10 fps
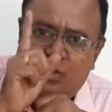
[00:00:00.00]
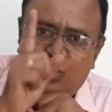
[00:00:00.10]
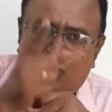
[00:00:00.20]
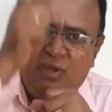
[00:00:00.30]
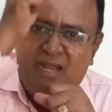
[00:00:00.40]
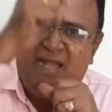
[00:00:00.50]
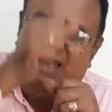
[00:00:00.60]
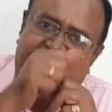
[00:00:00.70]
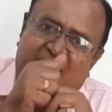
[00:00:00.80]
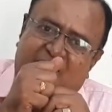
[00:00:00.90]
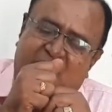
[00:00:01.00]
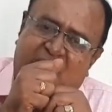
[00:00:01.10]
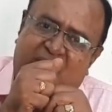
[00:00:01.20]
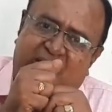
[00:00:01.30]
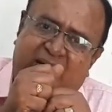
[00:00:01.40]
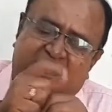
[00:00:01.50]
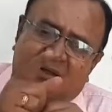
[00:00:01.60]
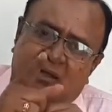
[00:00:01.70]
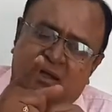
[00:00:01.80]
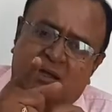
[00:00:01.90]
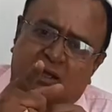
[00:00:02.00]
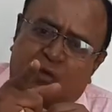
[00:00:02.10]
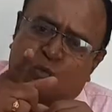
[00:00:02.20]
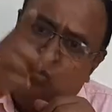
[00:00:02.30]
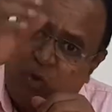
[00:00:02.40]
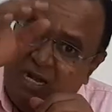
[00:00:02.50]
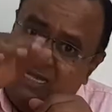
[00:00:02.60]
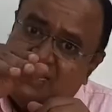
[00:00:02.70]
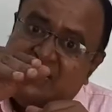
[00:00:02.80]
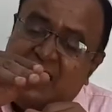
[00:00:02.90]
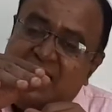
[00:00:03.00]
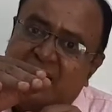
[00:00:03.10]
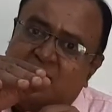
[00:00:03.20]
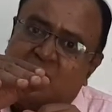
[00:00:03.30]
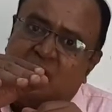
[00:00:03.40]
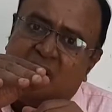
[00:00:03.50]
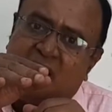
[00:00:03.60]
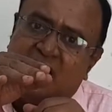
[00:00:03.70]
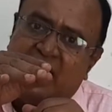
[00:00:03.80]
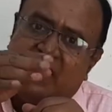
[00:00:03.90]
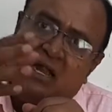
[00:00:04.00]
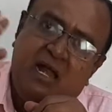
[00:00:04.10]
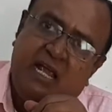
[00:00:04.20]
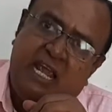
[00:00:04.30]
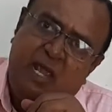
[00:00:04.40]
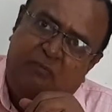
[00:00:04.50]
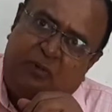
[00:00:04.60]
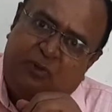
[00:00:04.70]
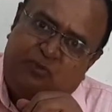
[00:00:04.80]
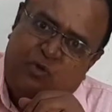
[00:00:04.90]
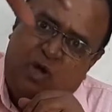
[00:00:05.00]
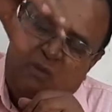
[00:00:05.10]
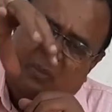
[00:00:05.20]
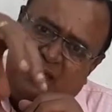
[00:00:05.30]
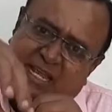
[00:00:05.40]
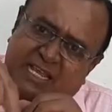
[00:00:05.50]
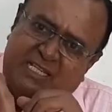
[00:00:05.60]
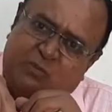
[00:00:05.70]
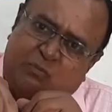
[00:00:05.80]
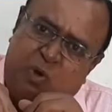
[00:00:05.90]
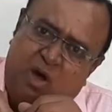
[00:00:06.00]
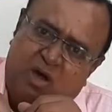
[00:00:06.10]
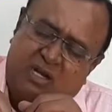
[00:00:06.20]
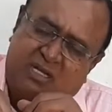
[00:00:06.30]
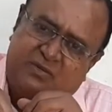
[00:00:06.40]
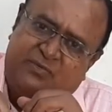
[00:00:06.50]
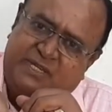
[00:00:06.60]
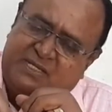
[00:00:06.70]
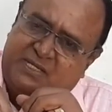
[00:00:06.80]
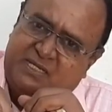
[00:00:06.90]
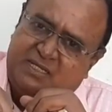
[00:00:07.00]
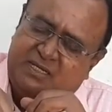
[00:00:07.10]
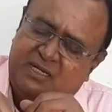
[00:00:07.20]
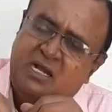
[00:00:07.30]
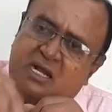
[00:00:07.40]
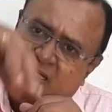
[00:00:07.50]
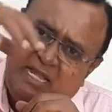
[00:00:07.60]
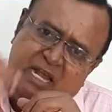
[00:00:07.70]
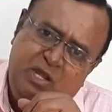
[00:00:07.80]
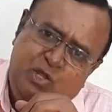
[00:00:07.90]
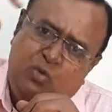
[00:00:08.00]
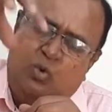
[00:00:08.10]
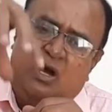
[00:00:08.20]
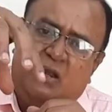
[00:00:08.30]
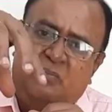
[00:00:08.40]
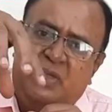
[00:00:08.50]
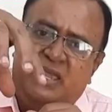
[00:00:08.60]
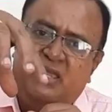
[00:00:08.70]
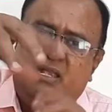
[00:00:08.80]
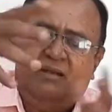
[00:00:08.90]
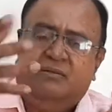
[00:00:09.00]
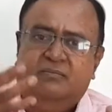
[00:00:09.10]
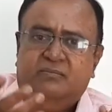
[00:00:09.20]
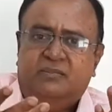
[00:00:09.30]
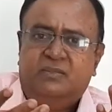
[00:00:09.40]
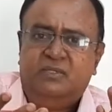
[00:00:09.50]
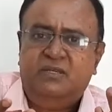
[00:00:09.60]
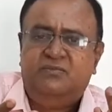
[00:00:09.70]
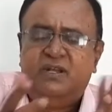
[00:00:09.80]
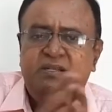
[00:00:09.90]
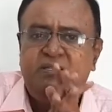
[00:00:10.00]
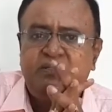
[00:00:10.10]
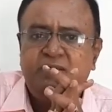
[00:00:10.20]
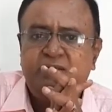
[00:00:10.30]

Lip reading: Unilateral contract, one-sided contract. He performed his part first, then you are paying. See friends,